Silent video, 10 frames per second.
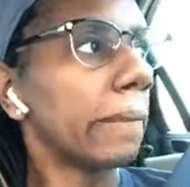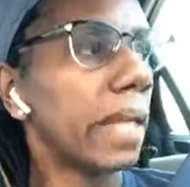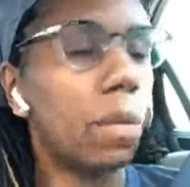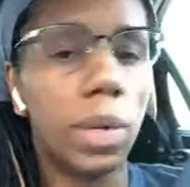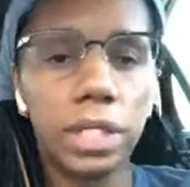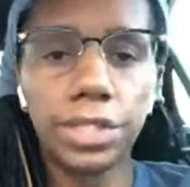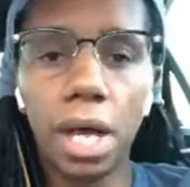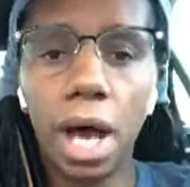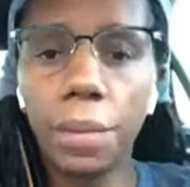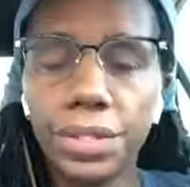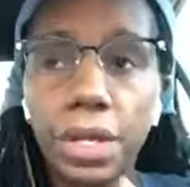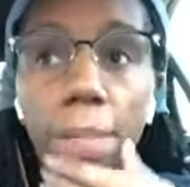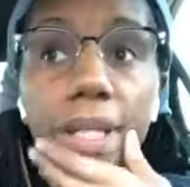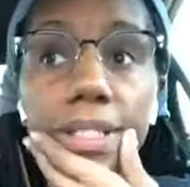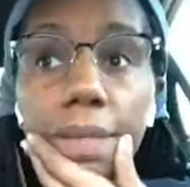want to talk with you
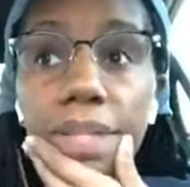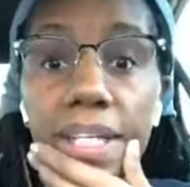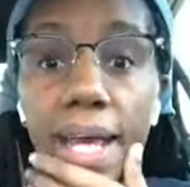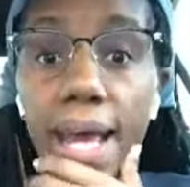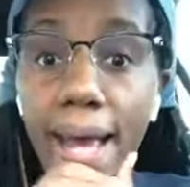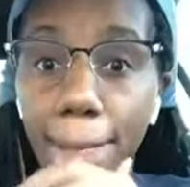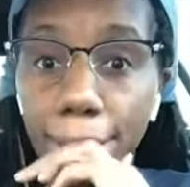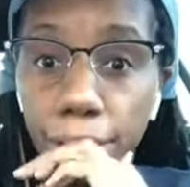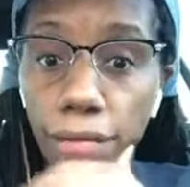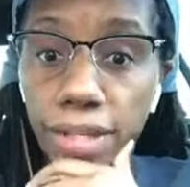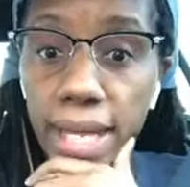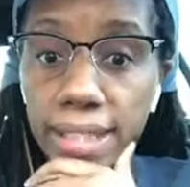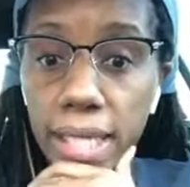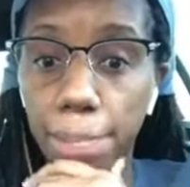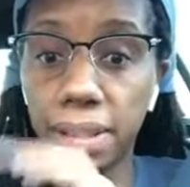about something that happened over the
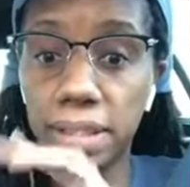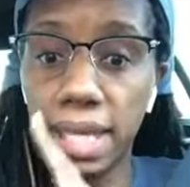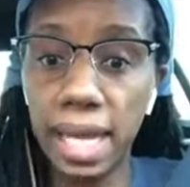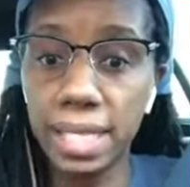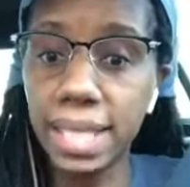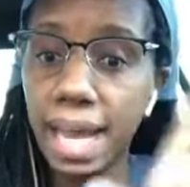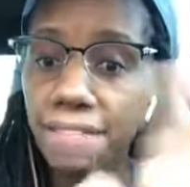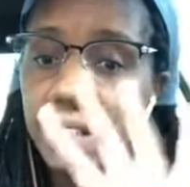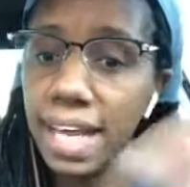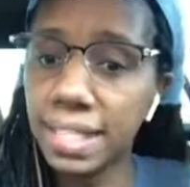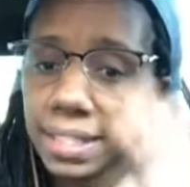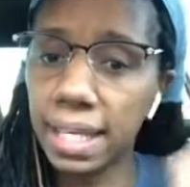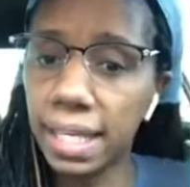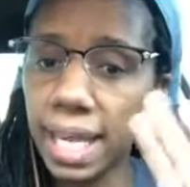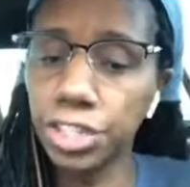last couple of days. Hey,
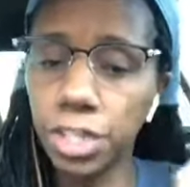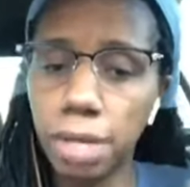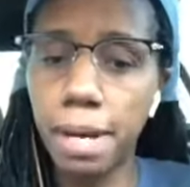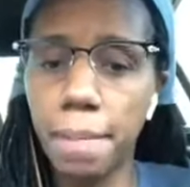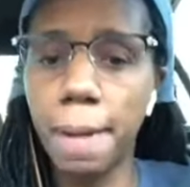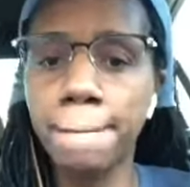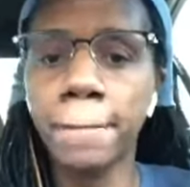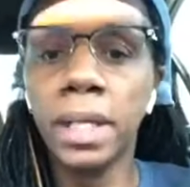Vanessa. Glad you're here, Mama.